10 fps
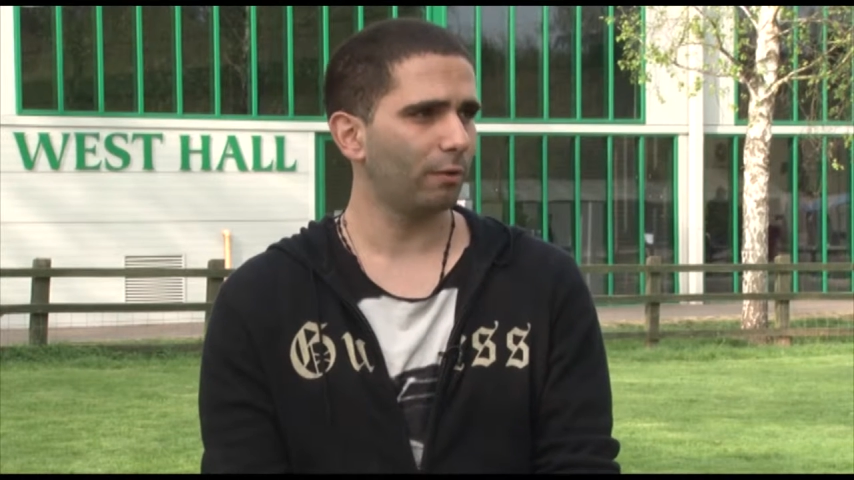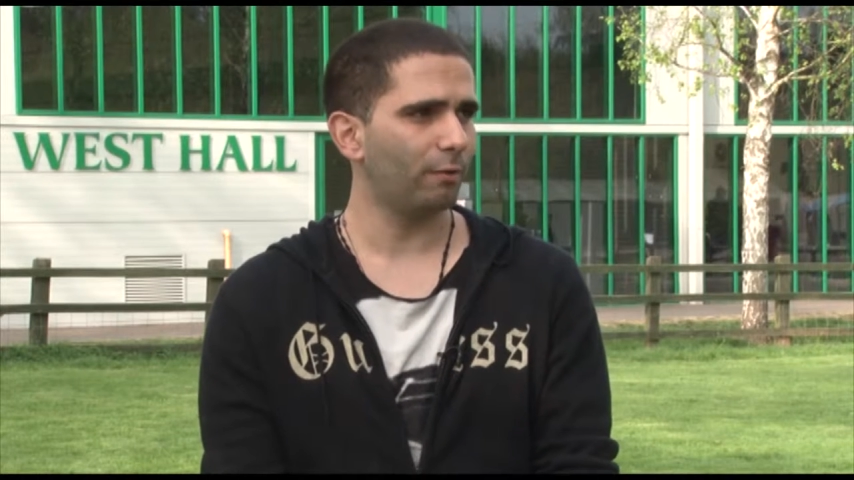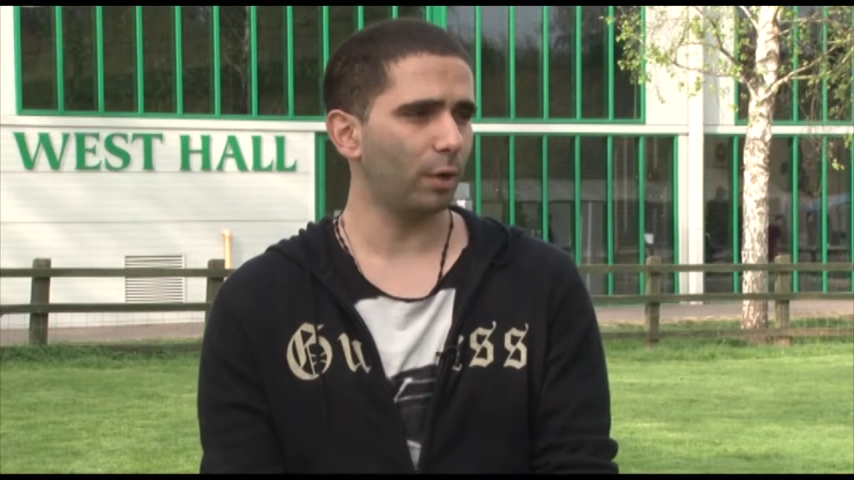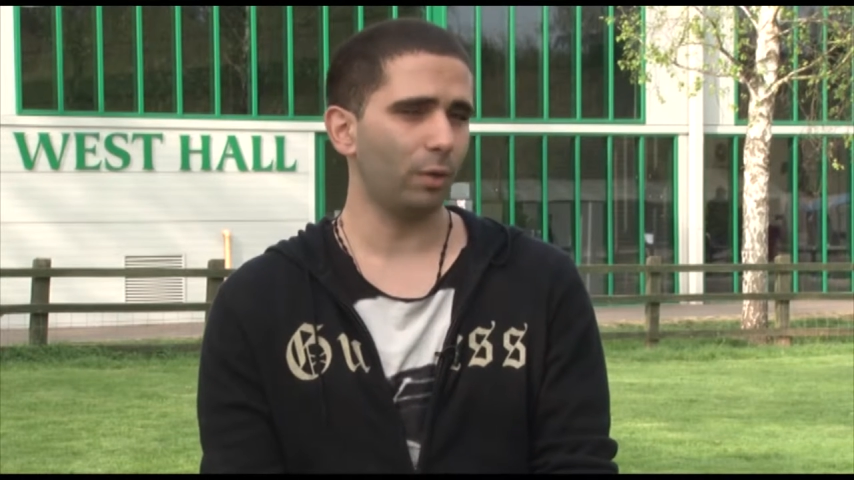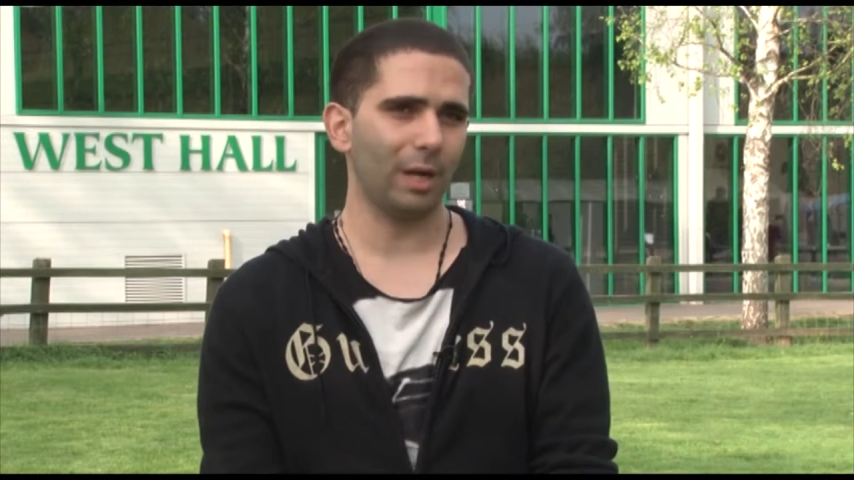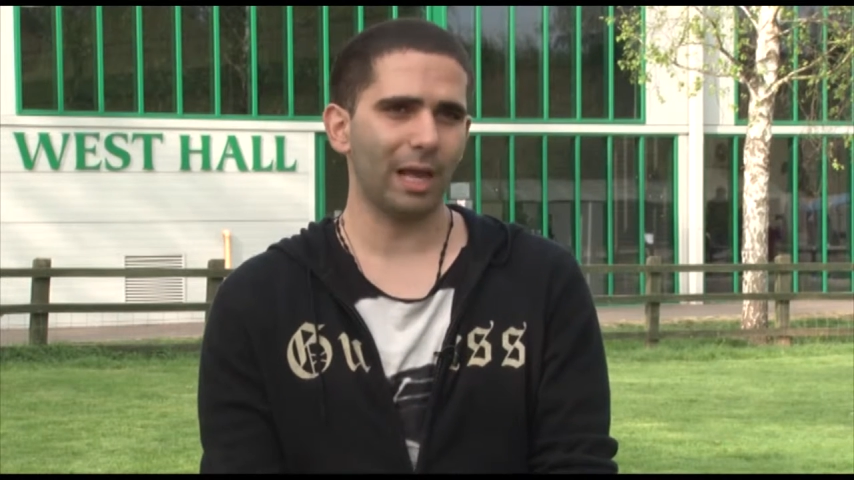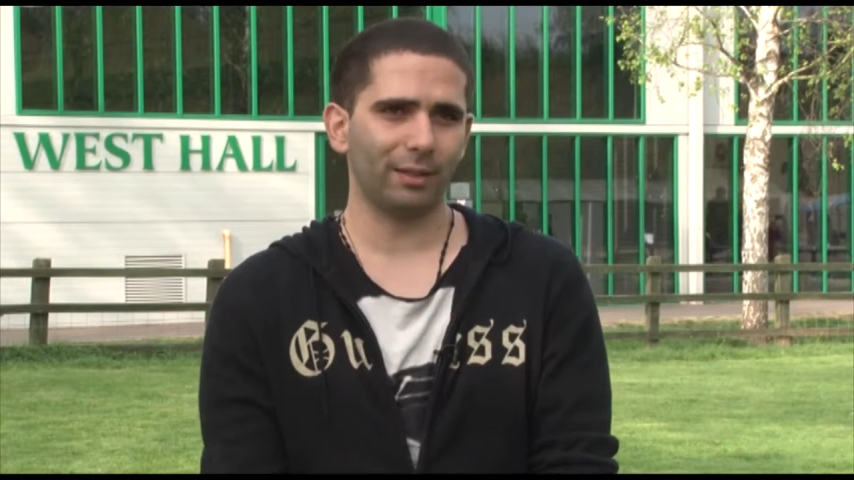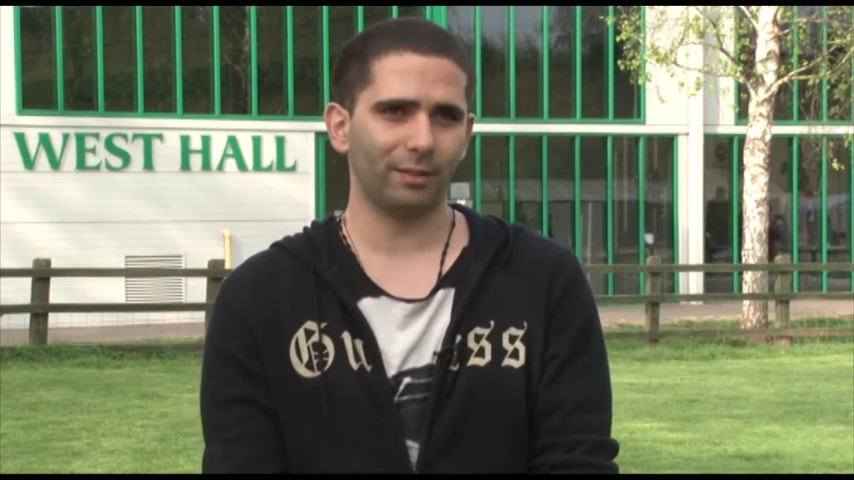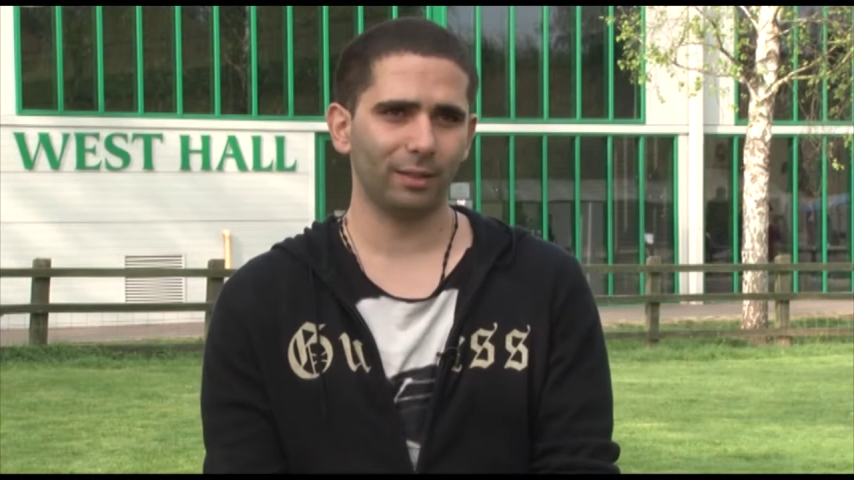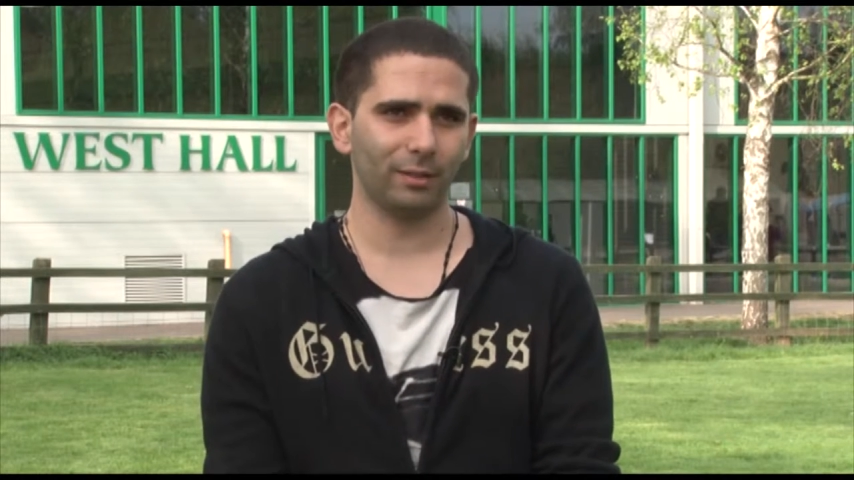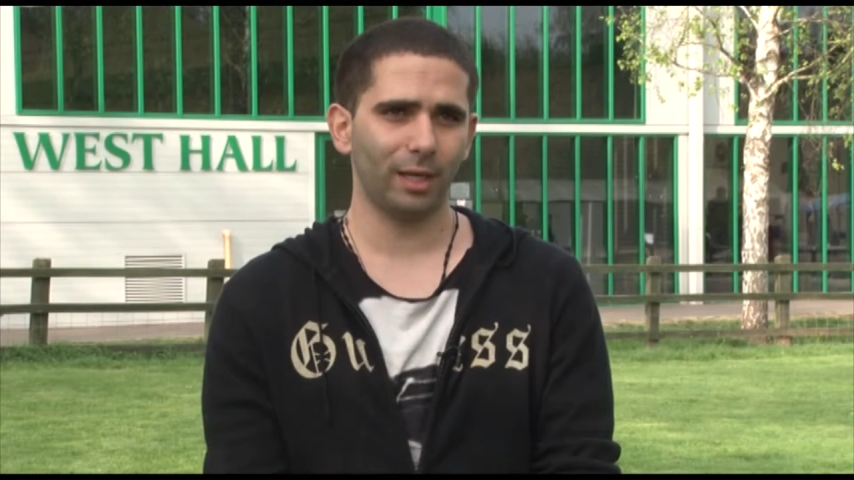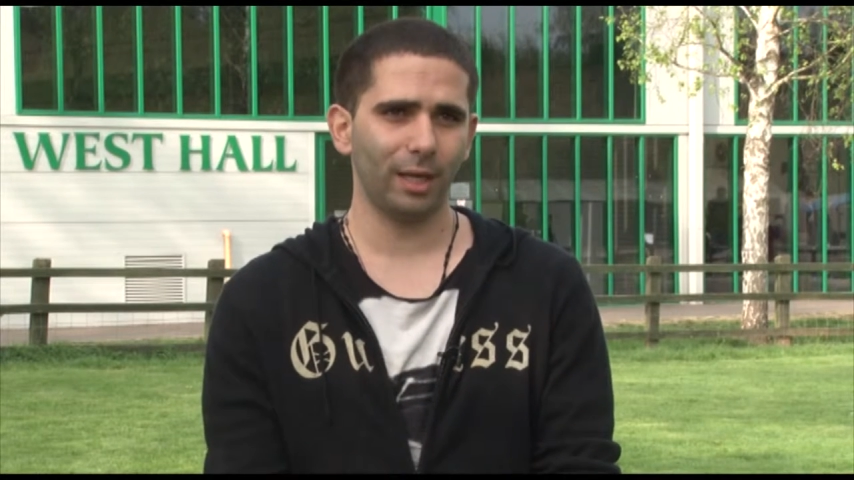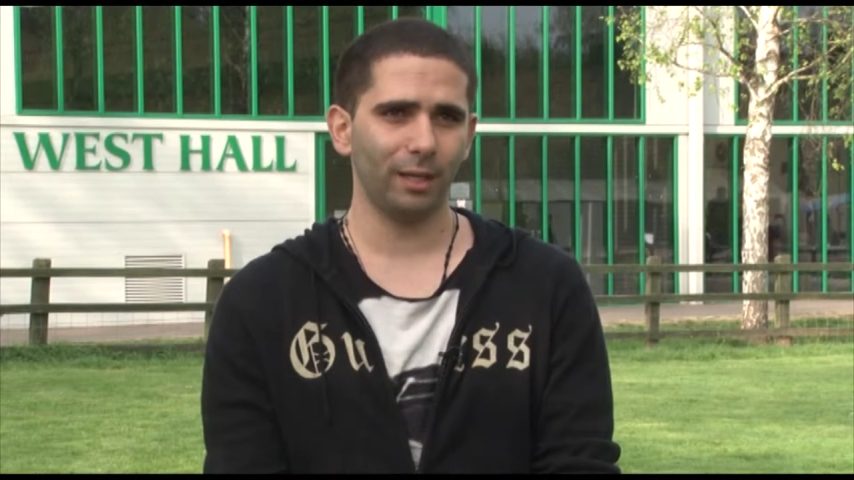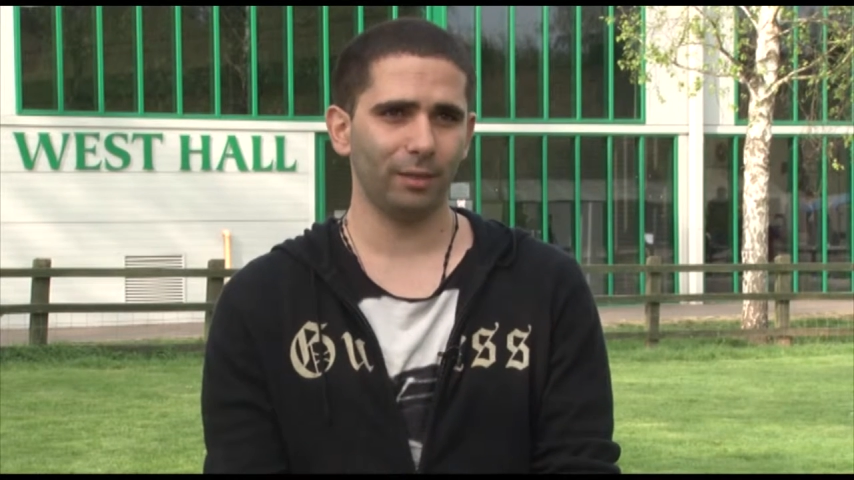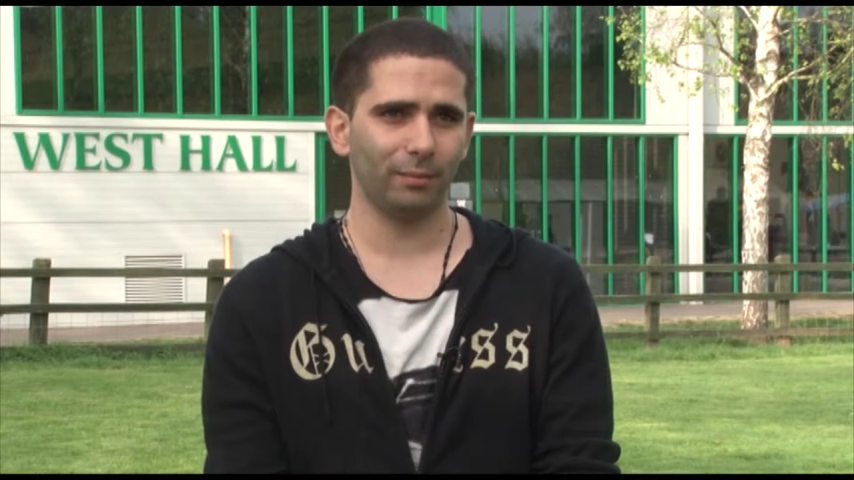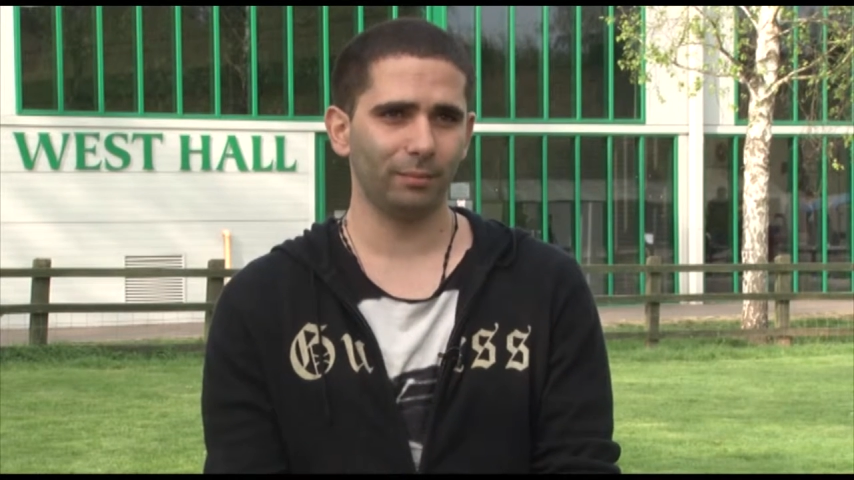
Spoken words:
Very relaxing day,